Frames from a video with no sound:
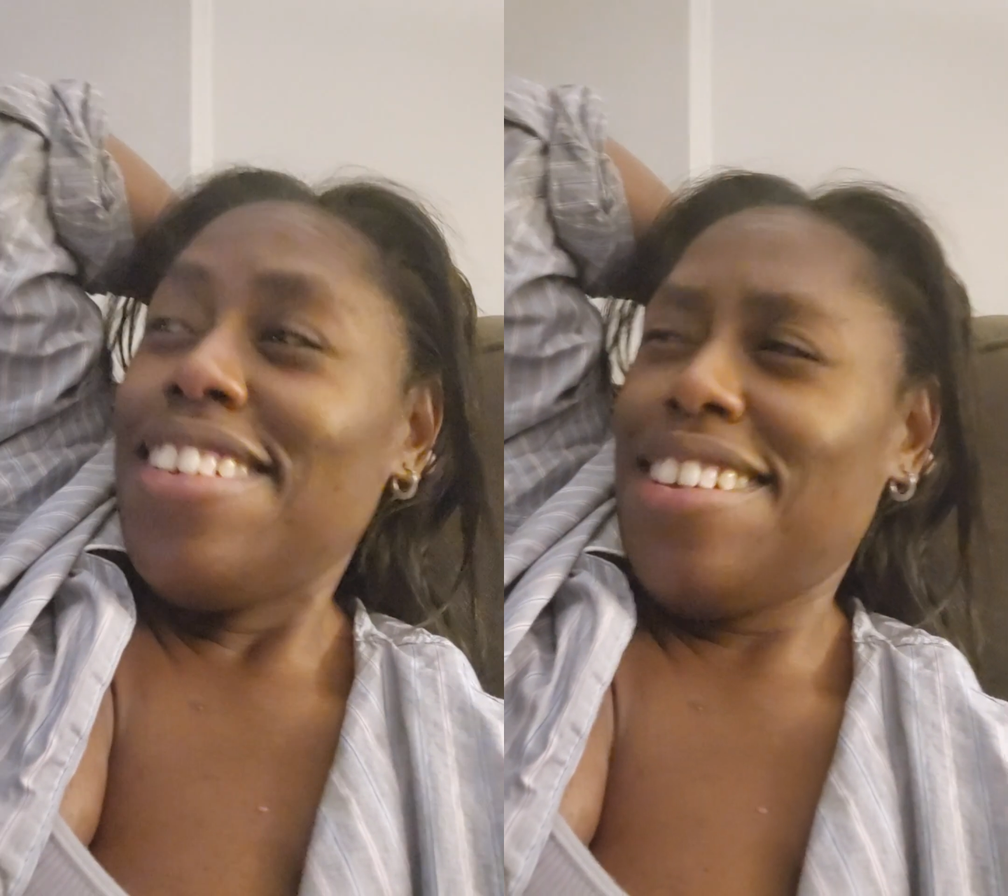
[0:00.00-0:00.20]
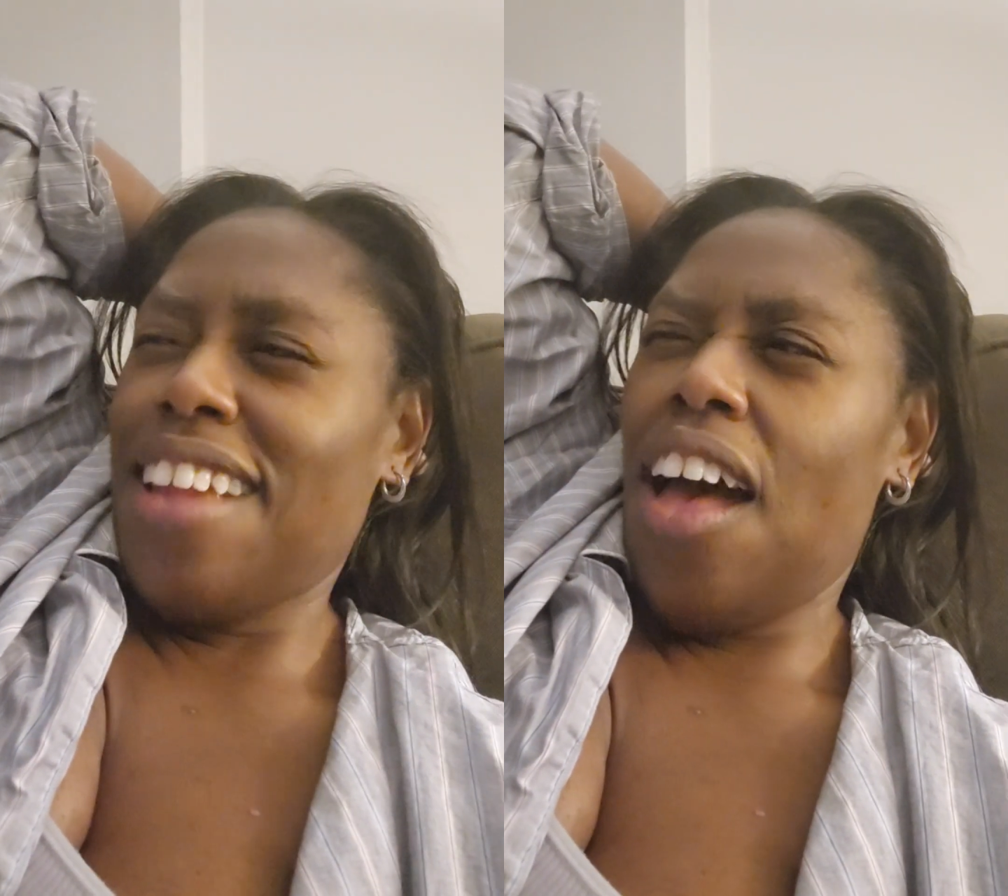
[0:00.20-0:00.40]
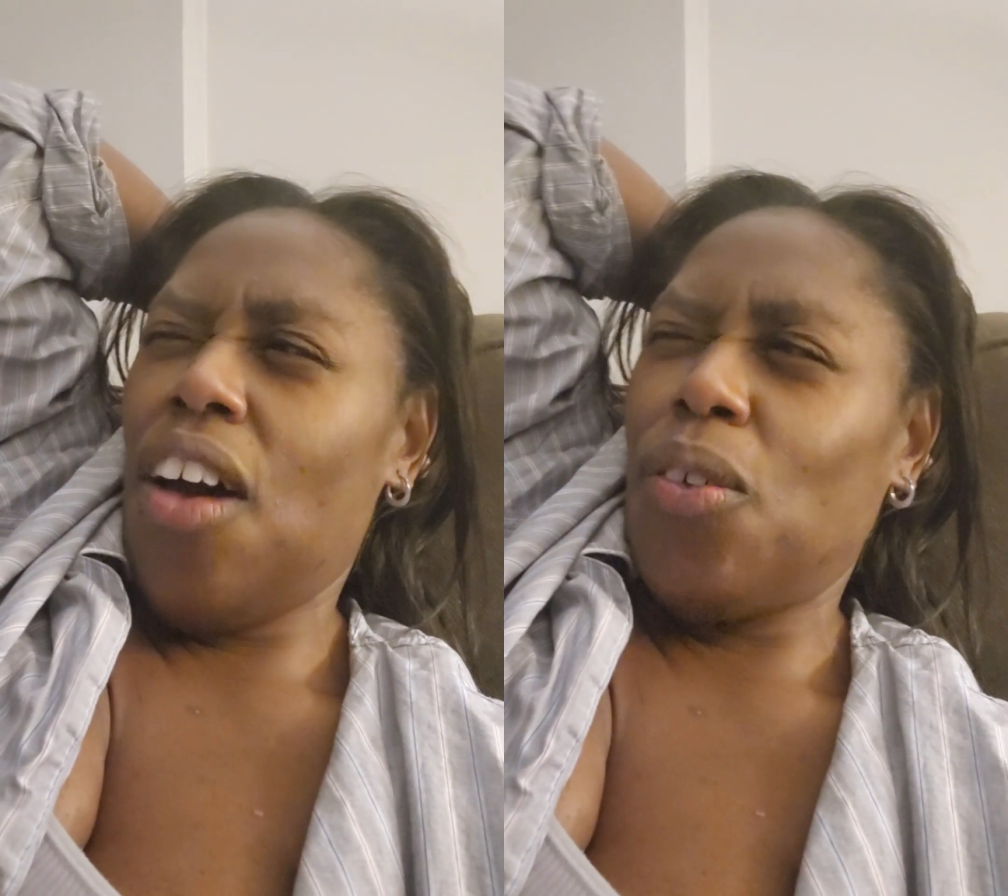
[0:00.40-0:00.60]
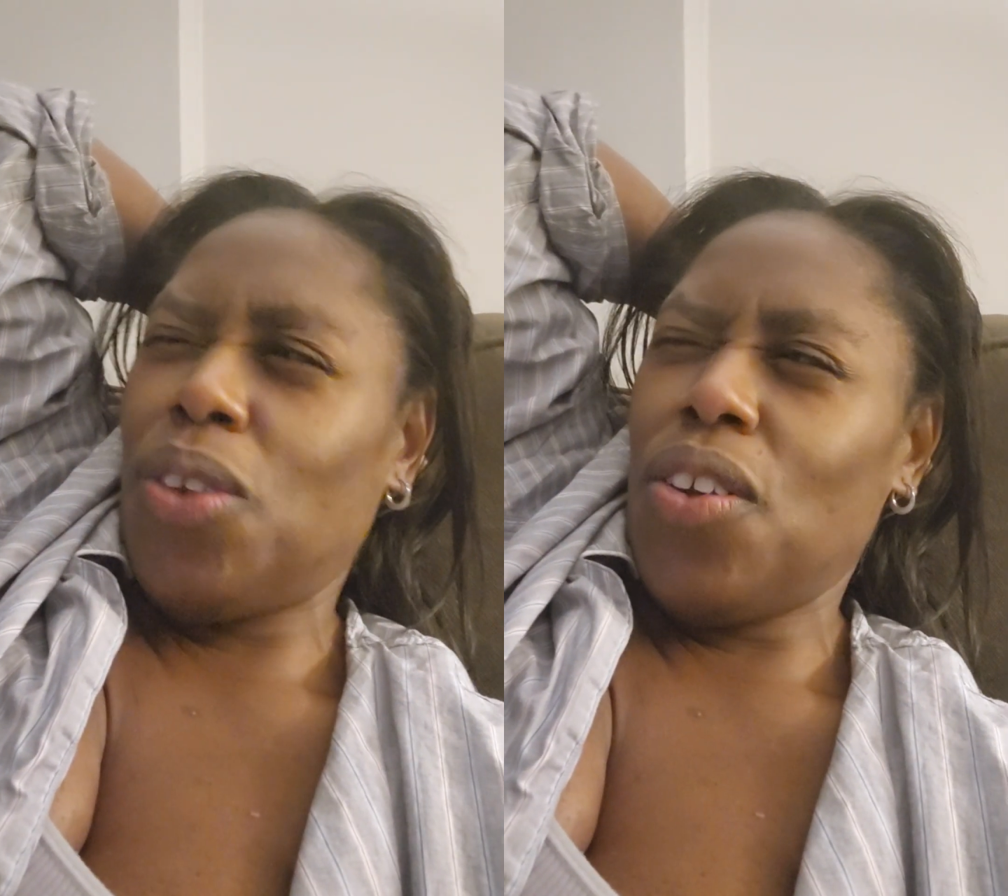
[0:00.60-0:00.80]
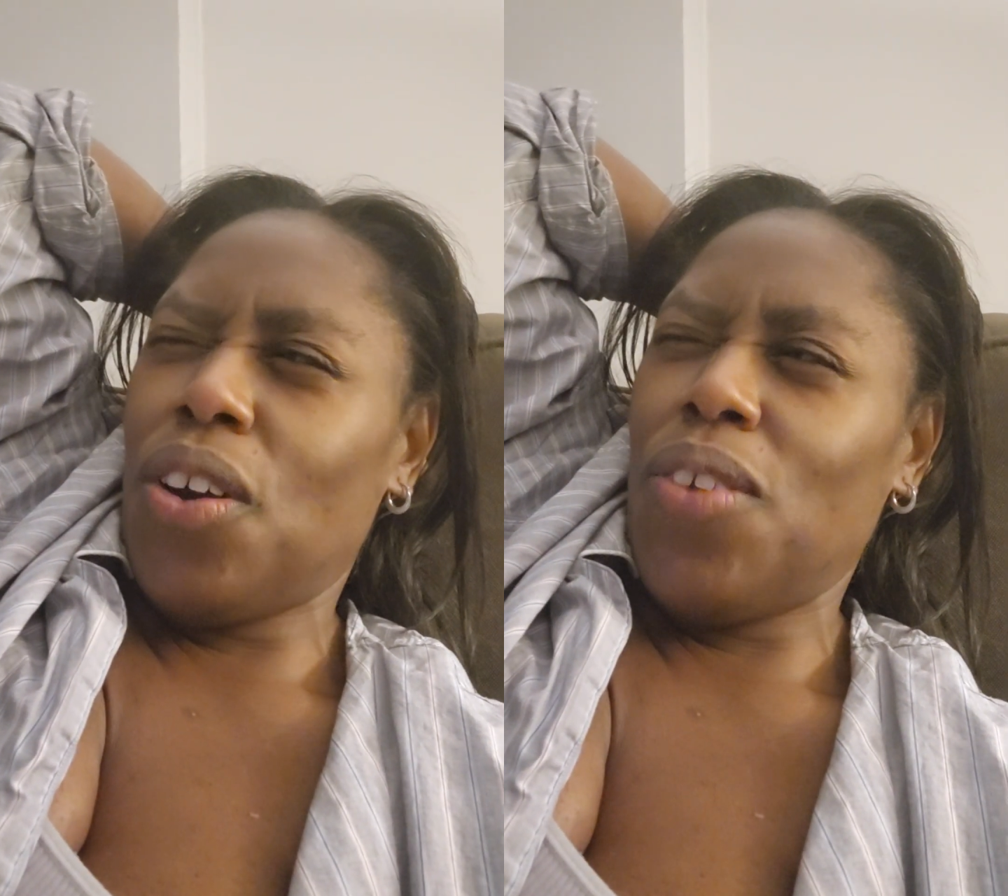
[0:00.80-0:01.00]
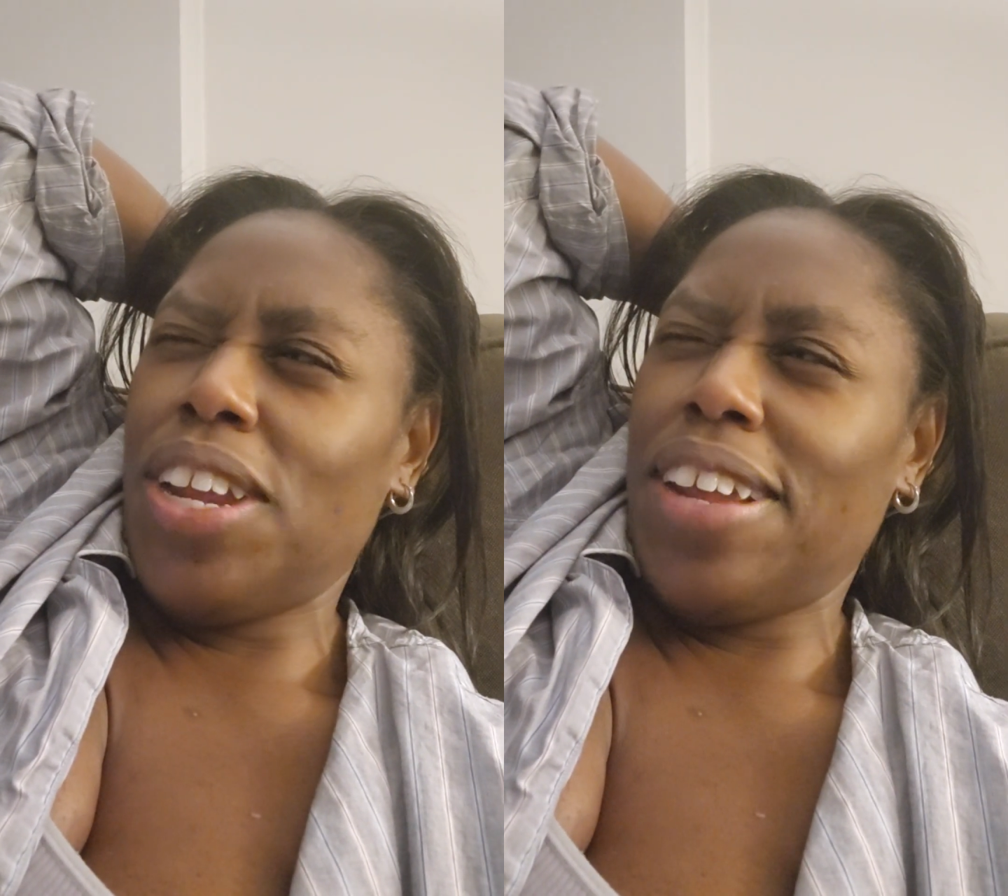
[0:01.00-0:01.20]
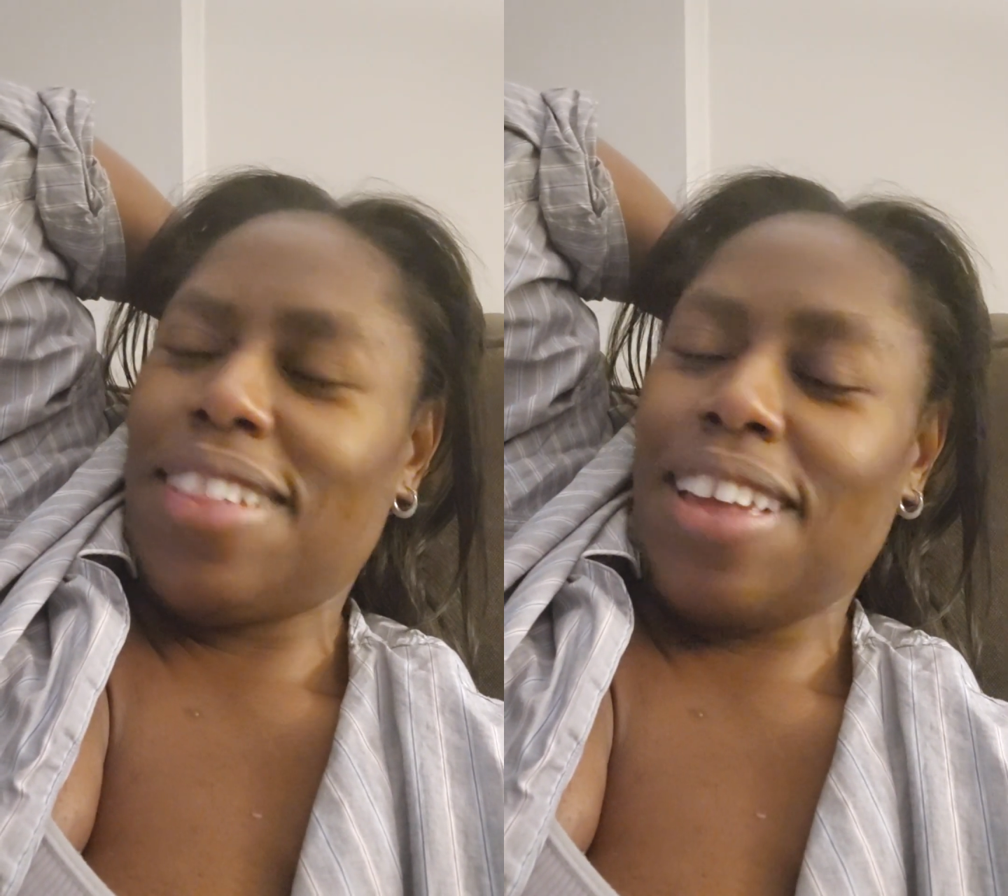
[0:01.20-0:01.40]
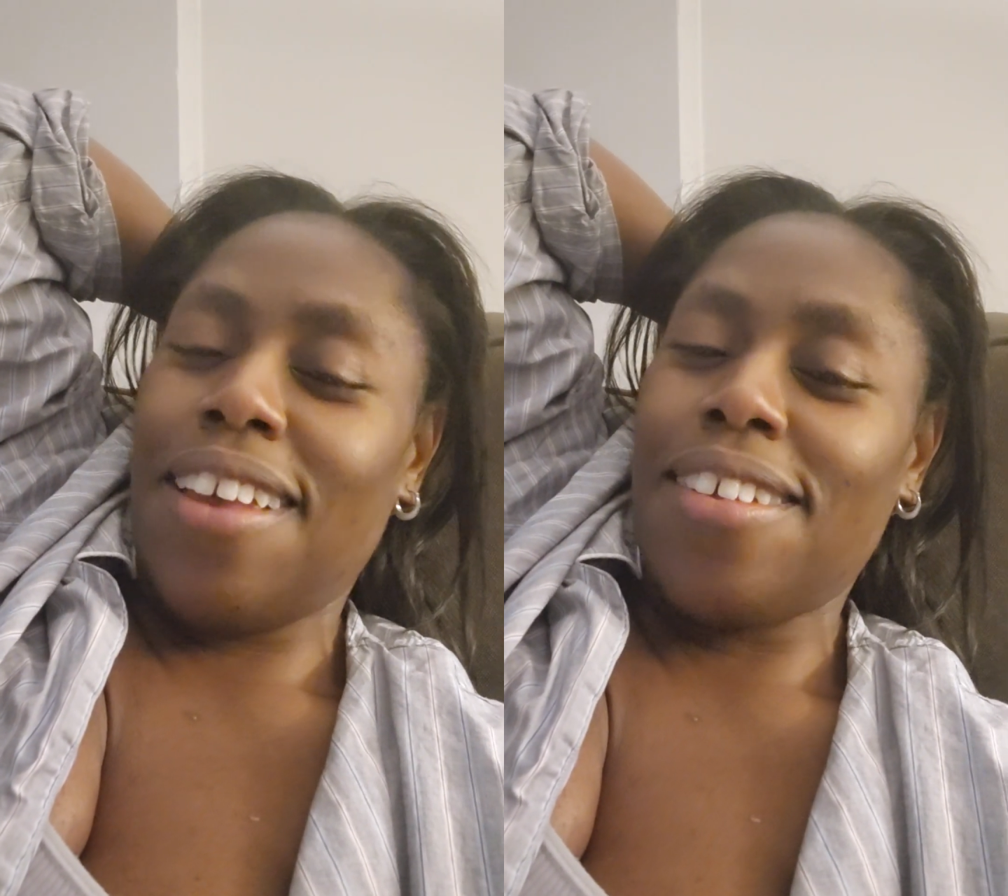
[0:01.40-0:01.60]
Just, oh, you don't
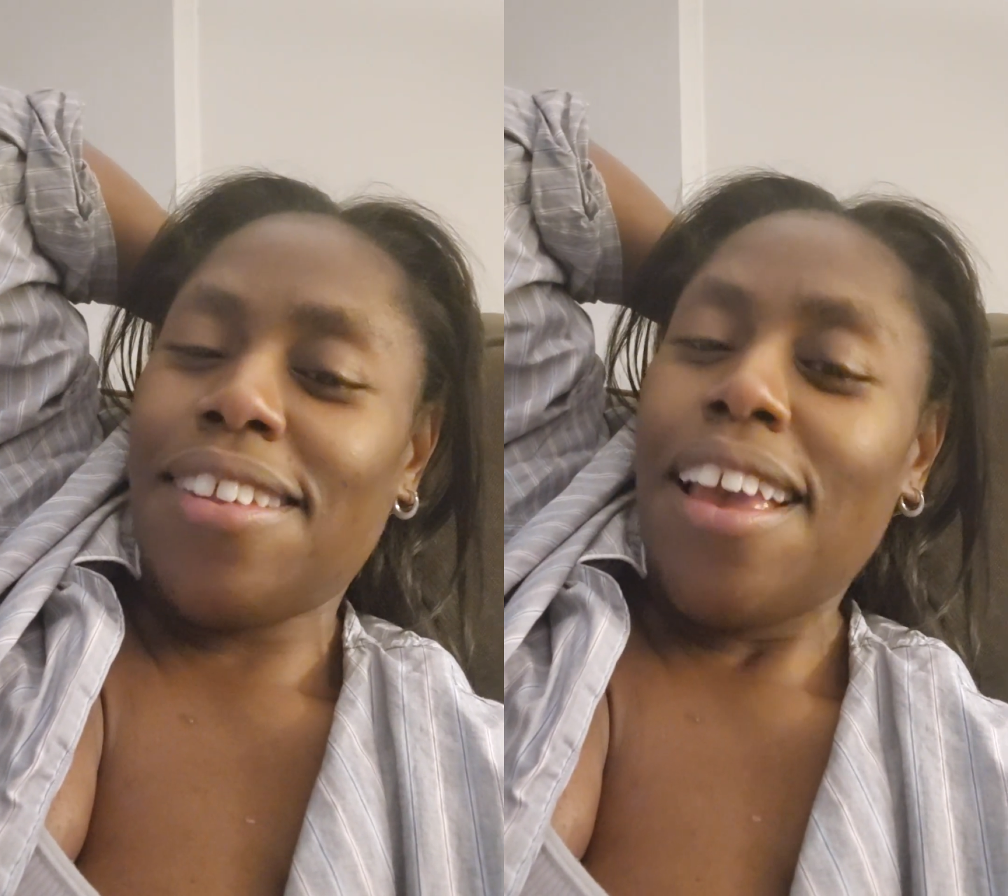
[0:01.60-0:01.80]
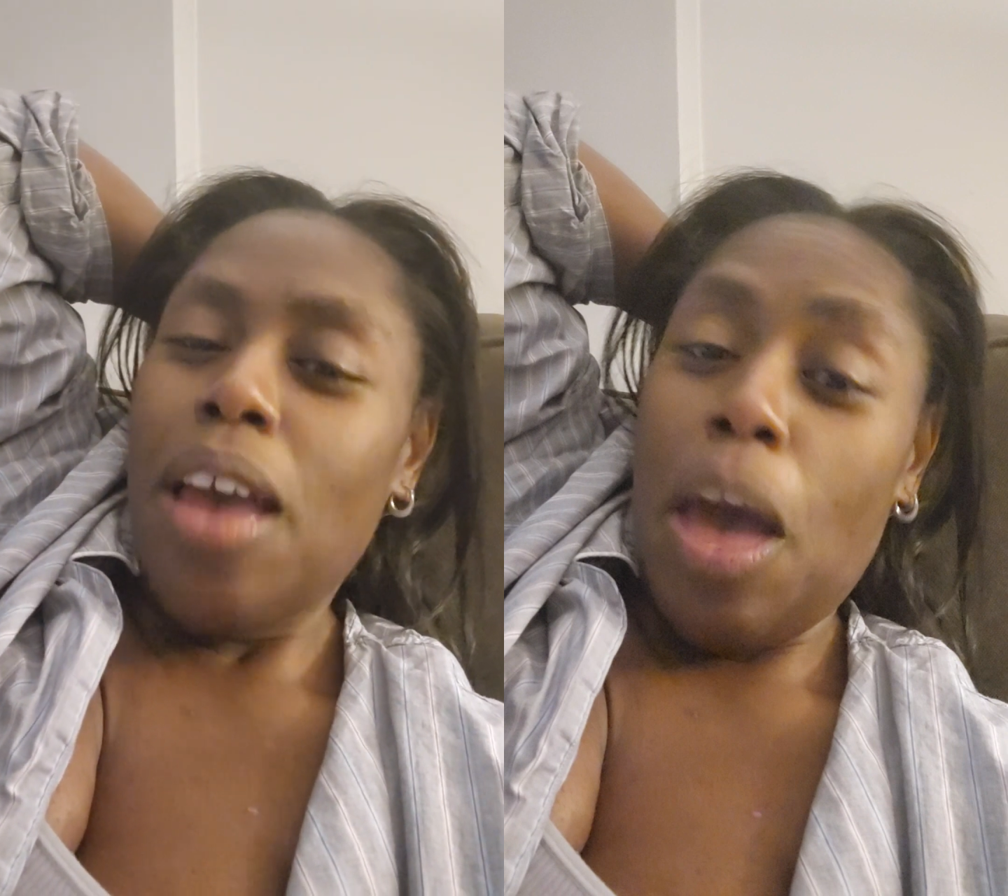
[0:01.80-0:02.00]
need this,